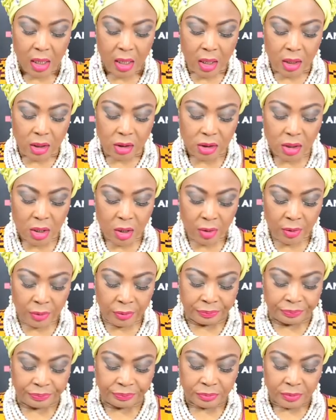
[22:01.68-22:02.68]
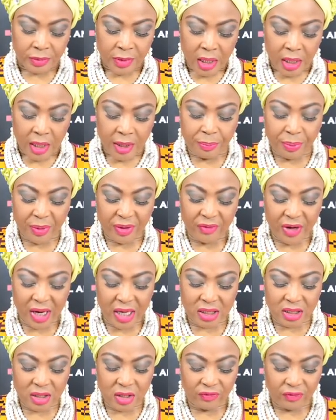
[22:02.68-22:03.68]
So it
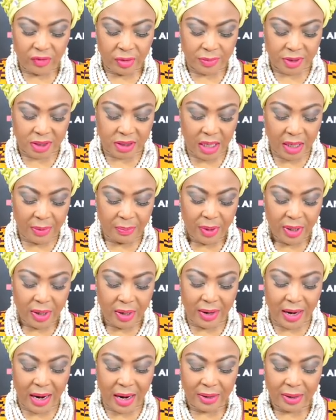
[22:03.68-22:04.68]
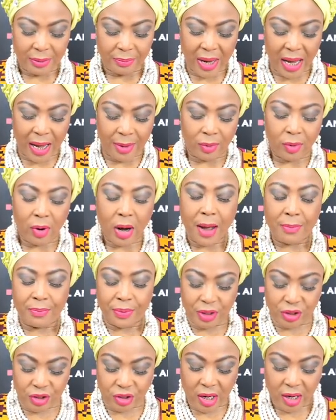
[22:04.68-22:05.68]
prevents you from skipping around the Bible
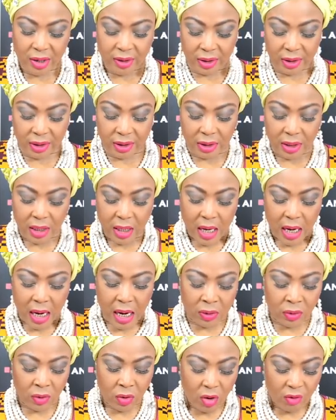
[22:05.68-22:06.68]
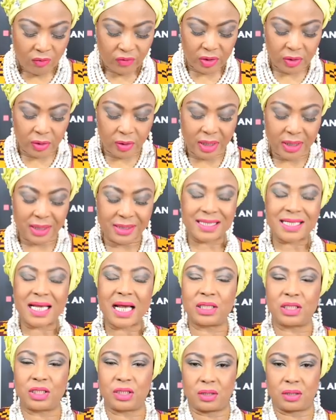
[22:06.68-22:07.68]
arbitrarily and overlooking
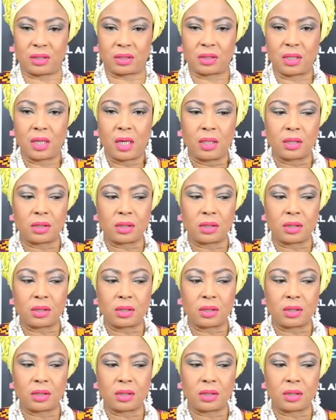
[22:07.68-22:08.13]
sections.